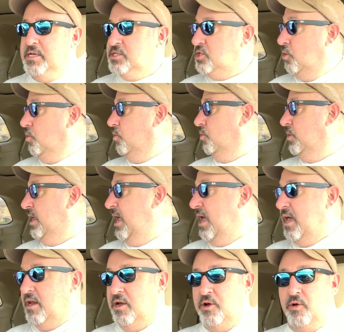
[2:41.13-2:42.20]
so we
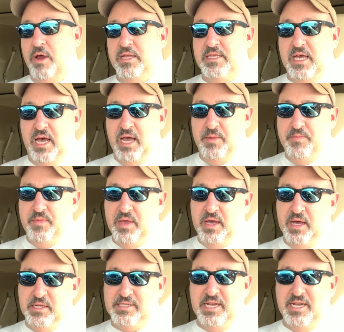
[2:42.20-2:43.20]
had a great time.